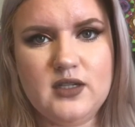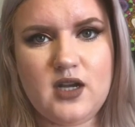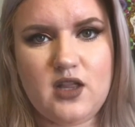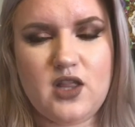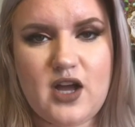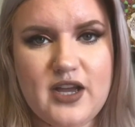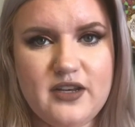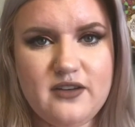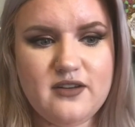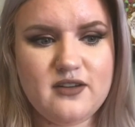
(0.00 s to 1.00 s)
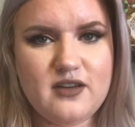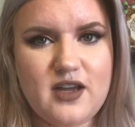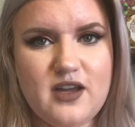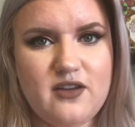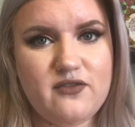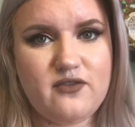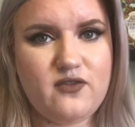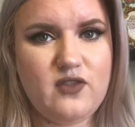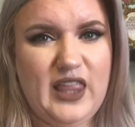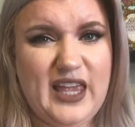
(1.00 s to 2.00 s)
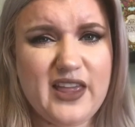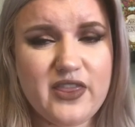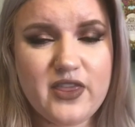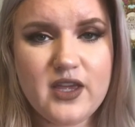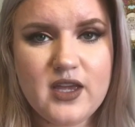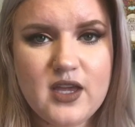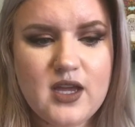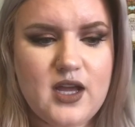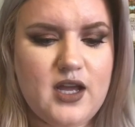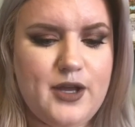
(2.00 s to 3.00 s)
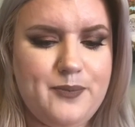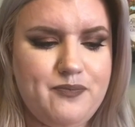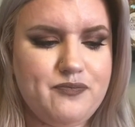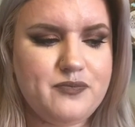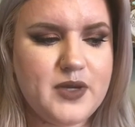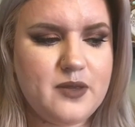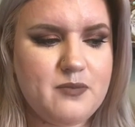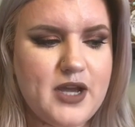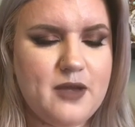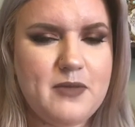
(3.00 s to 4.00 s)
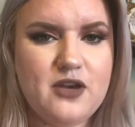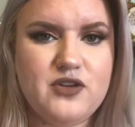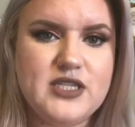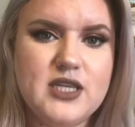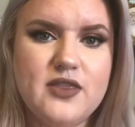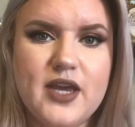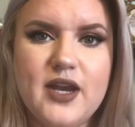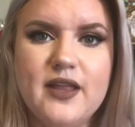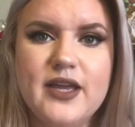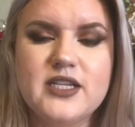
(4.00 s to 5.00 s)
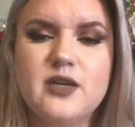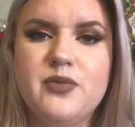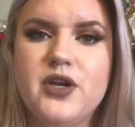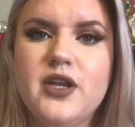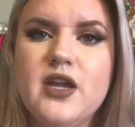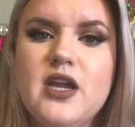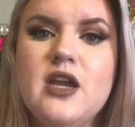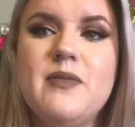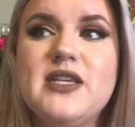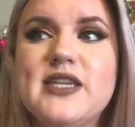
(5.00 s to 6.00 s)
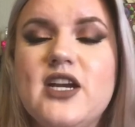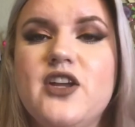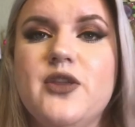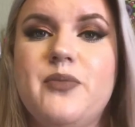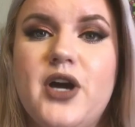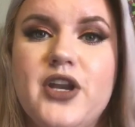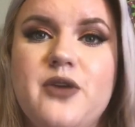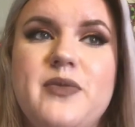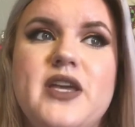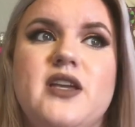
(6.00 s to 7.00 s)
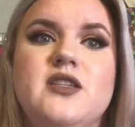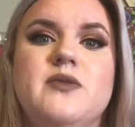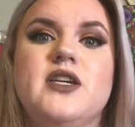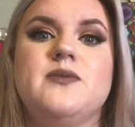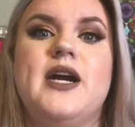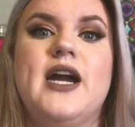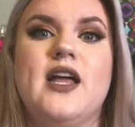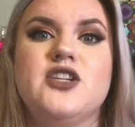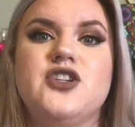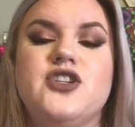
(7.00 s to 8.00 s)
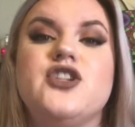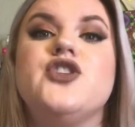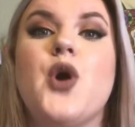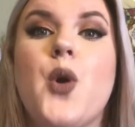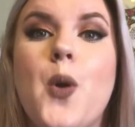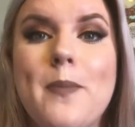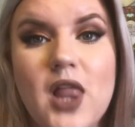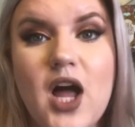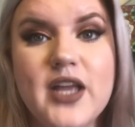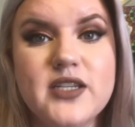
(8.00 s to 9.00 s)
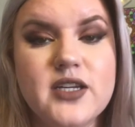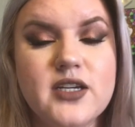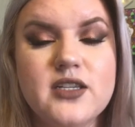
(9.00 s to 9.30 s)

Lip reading: a lot of length. But my main reason that I like to put mascara on the bottom is because my eyelashes are so blonde.